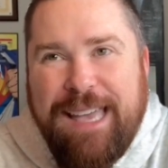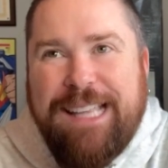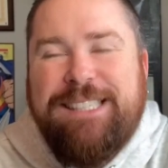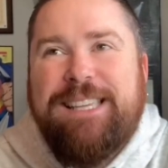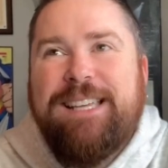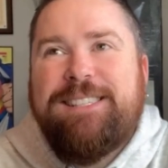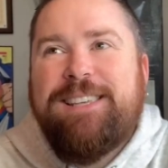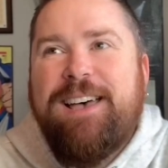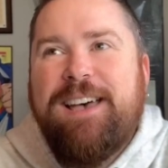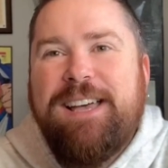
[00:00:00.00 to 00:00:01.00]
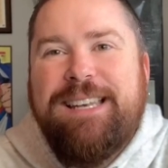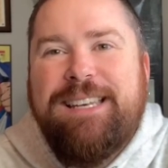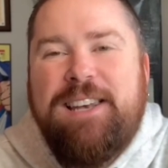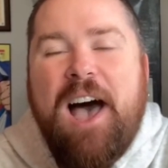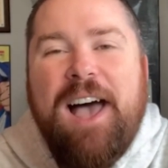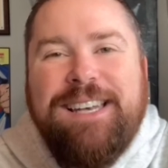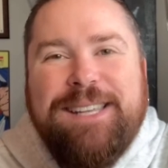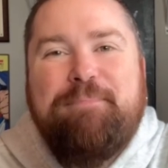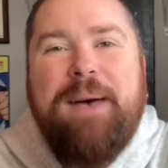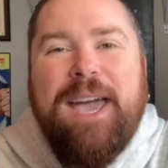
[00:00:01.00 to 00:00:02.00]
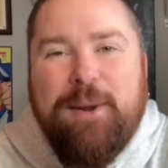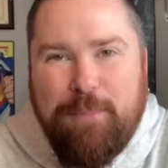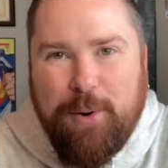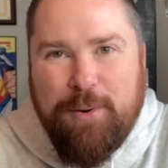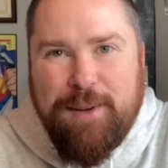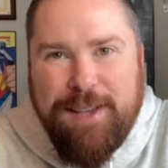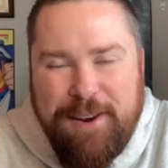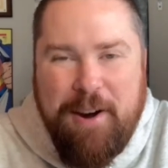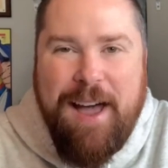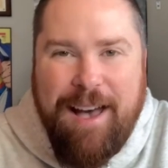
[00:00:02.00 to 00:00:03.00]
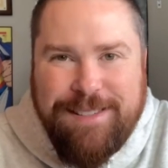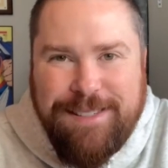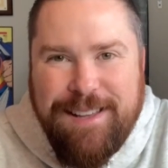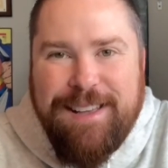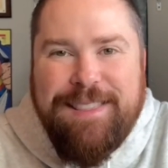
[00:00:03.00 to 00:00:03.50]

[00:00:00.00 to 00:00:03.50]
It's, it's uh, non debatable in our house.